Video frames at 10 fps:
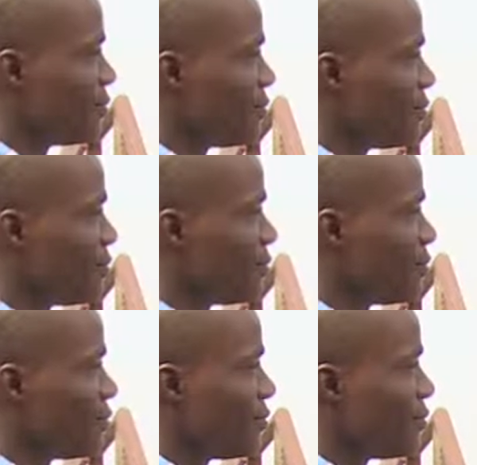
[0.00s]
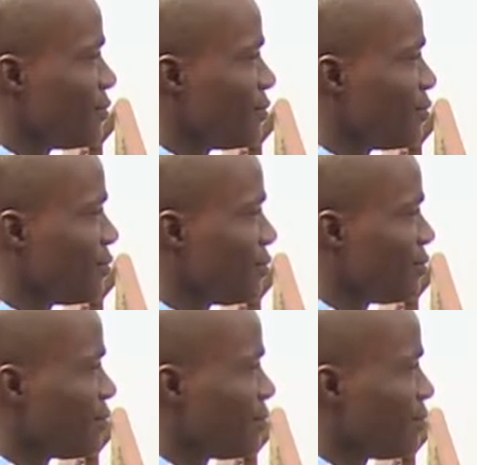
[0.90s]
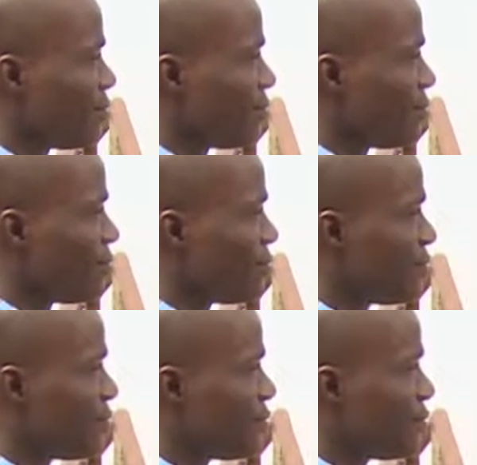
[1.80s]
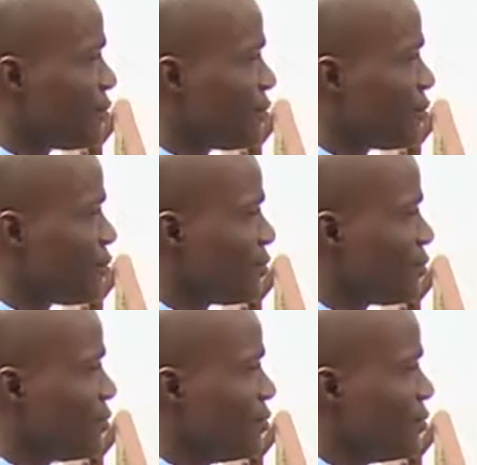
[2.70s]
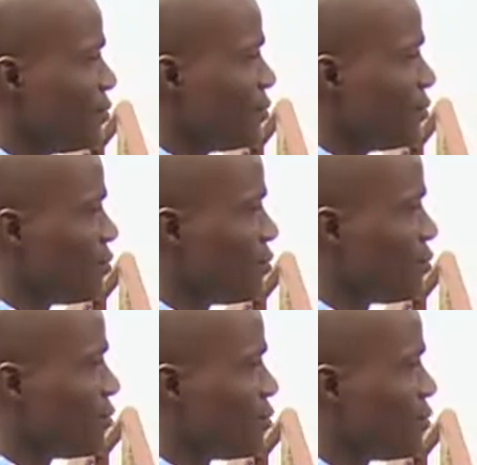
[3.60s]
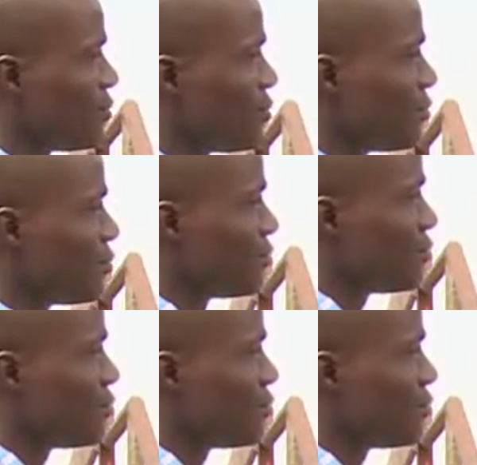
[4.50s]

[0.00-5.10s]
This person isn't speaking.